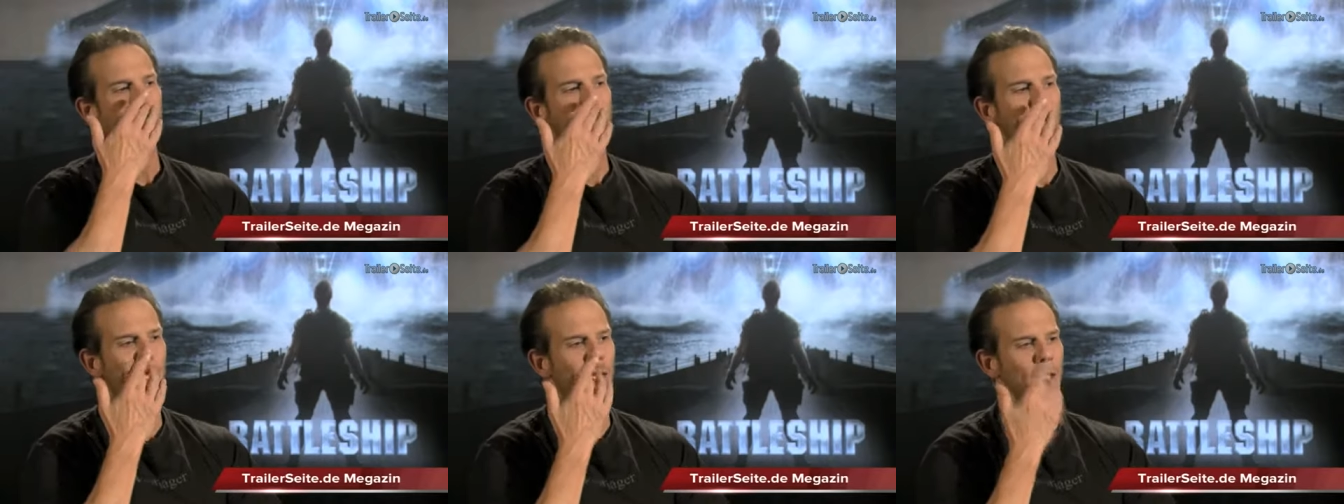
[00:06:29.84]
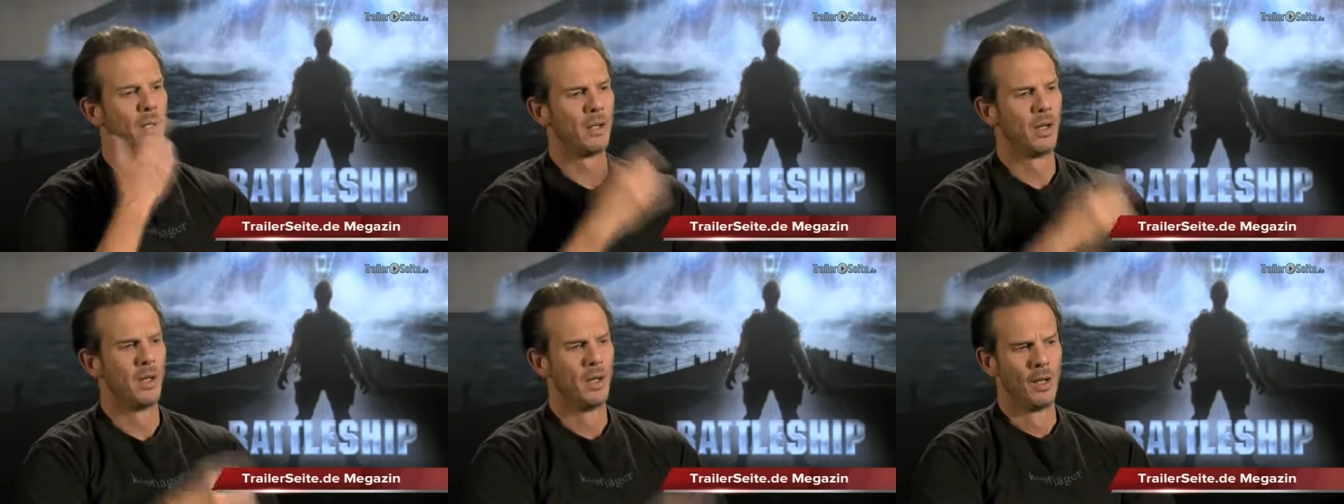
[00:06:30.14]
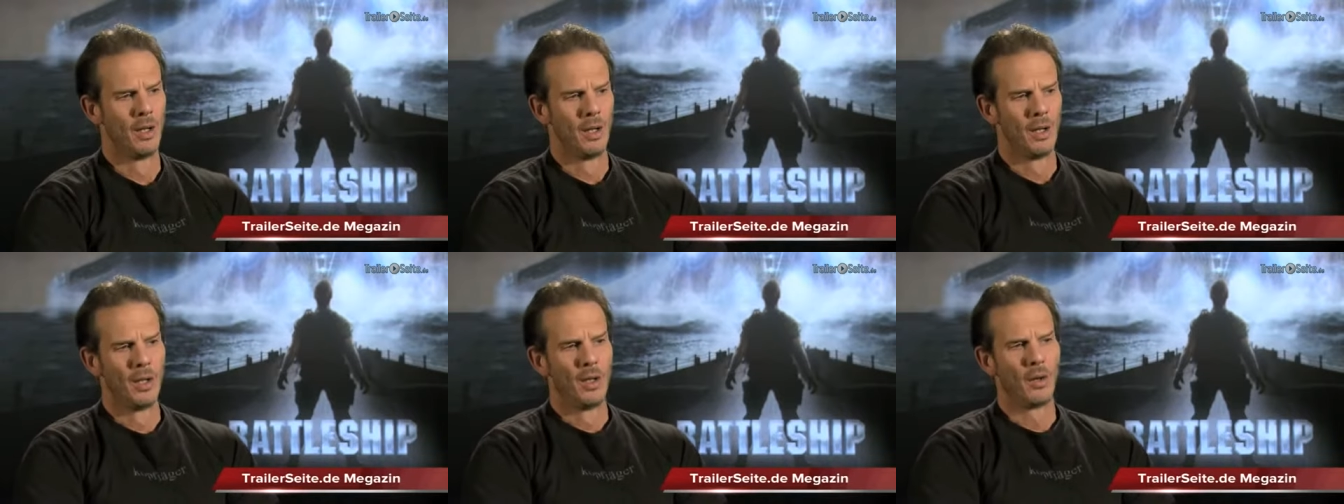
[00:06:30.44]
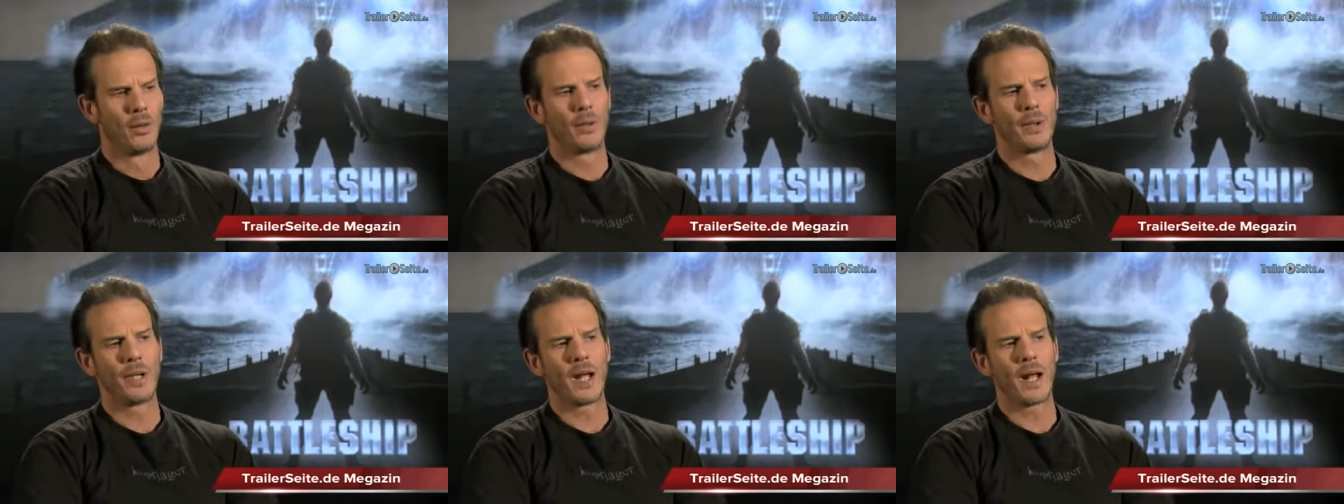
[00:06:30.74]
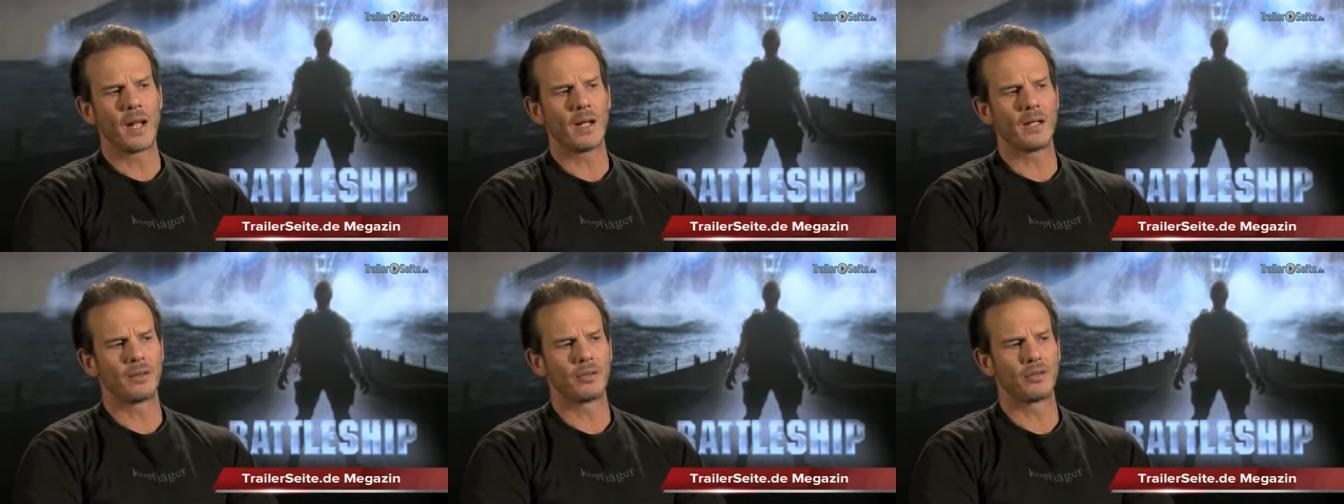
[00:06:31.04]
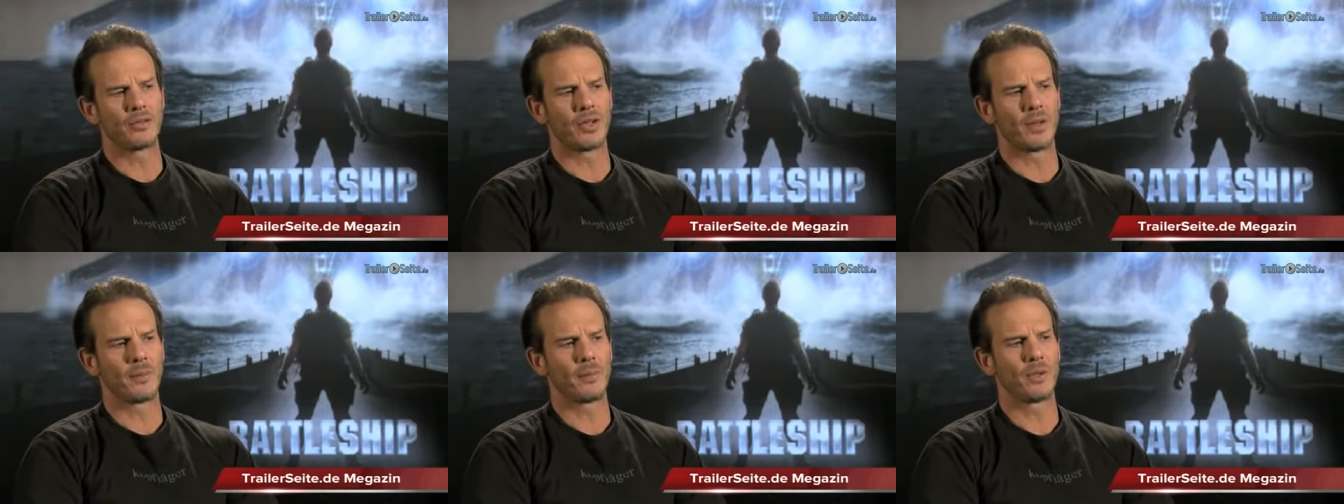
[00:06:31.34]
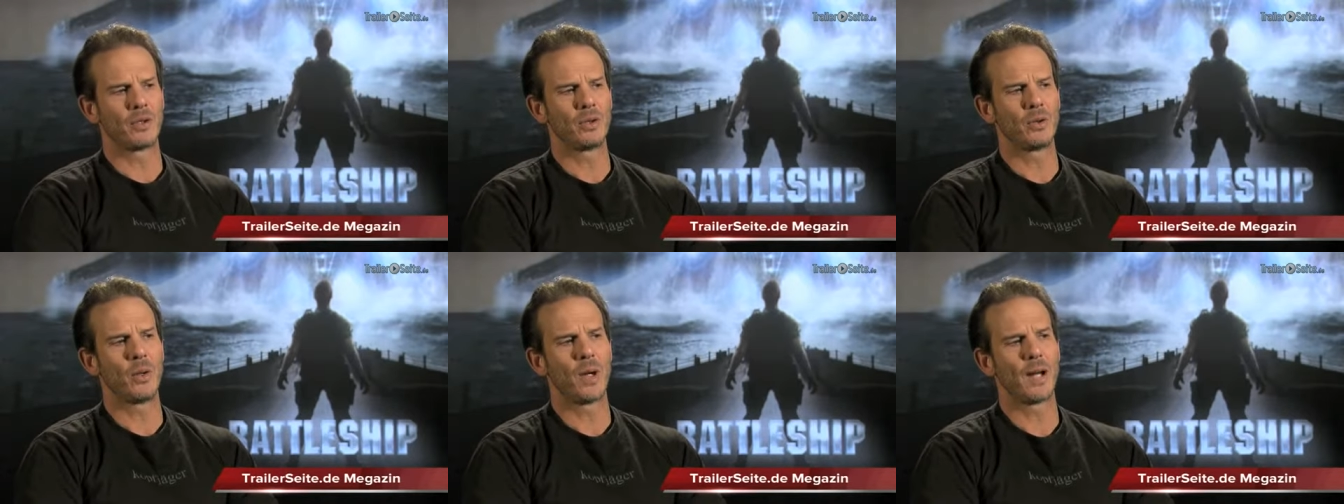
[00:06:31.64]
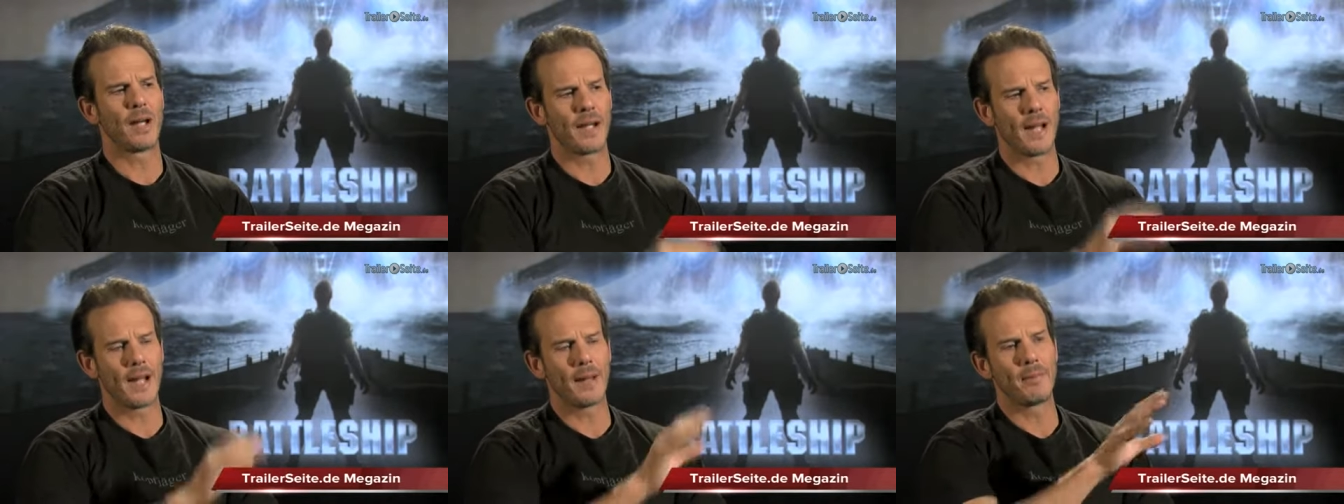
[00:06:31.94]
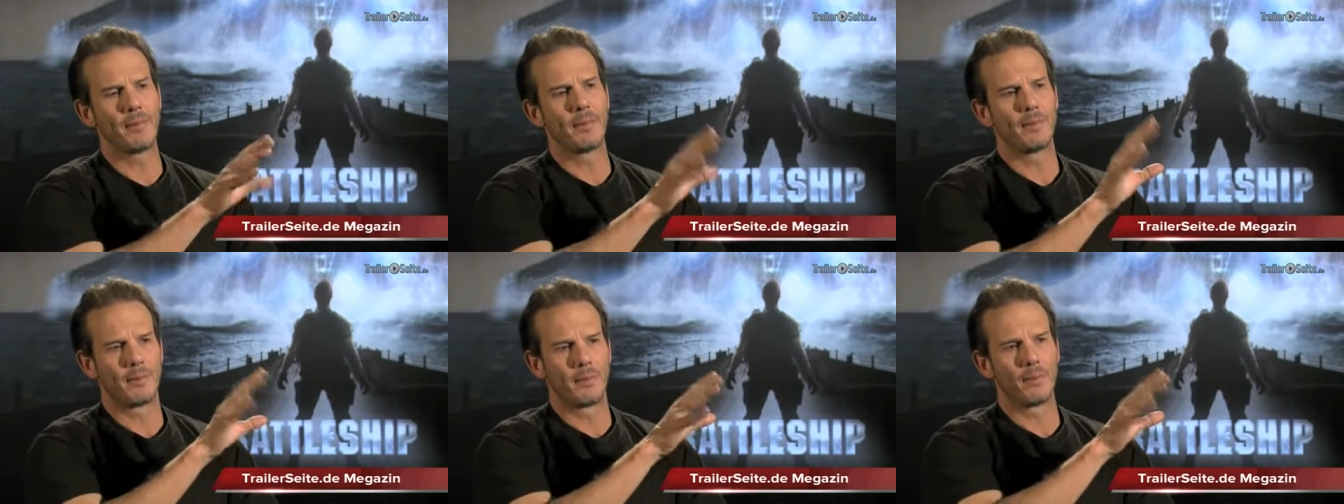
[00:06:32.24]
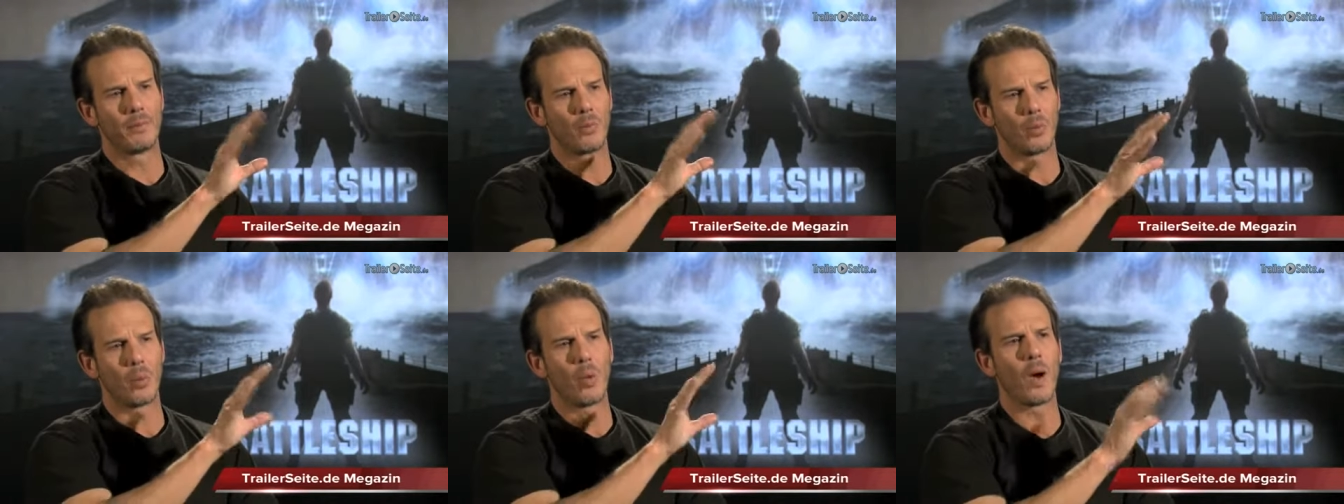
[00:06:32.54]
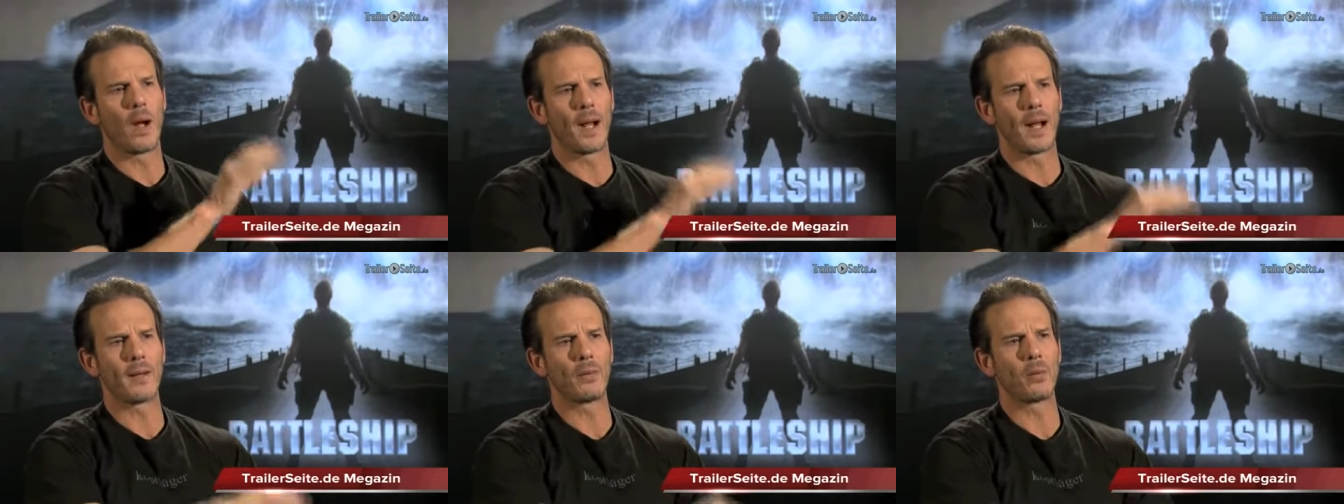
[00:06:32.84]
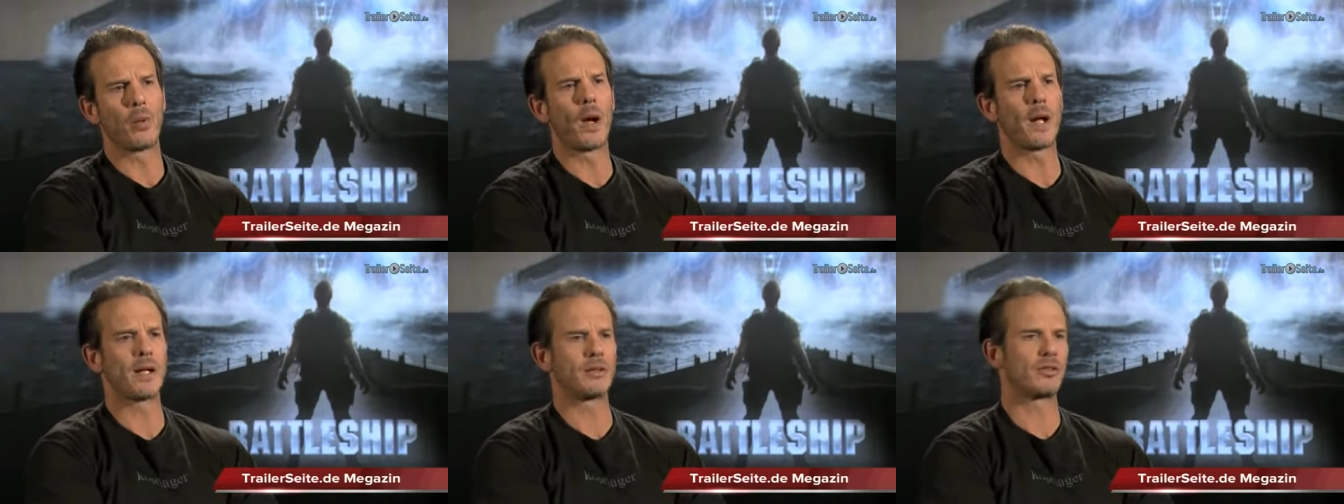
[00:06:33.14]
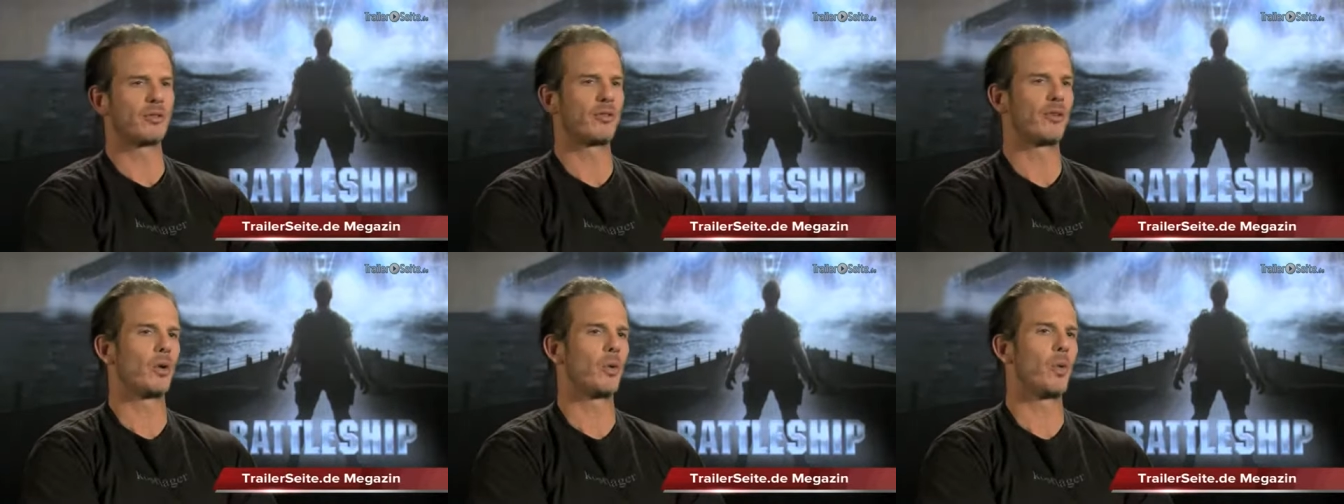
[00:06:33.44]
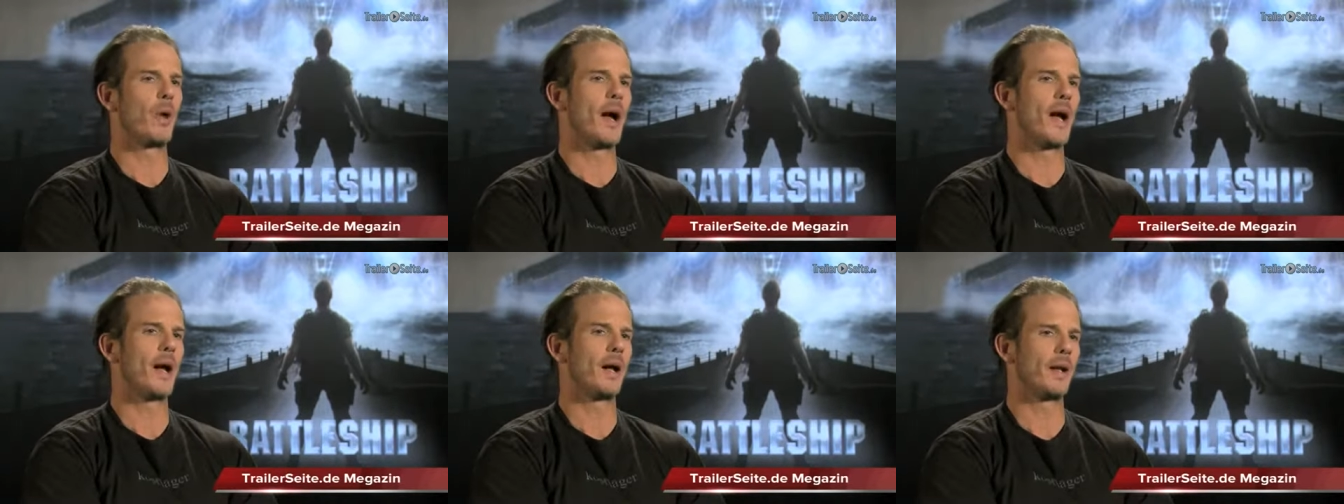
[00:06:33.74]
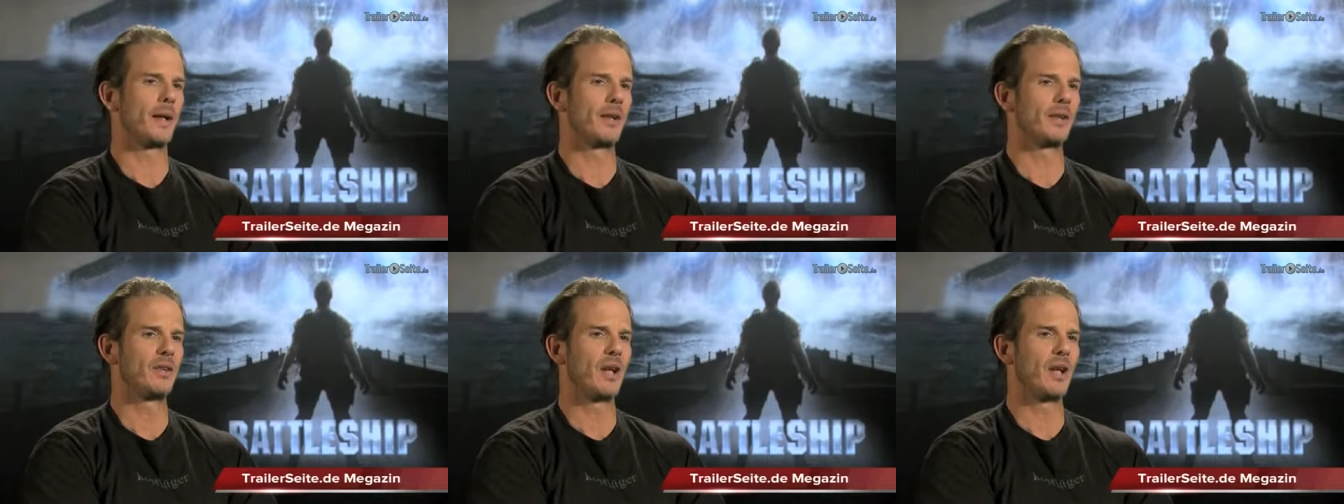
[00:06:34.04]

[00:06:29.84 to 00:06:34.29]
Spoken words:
And Rihanna is someone who I'd watched for a while.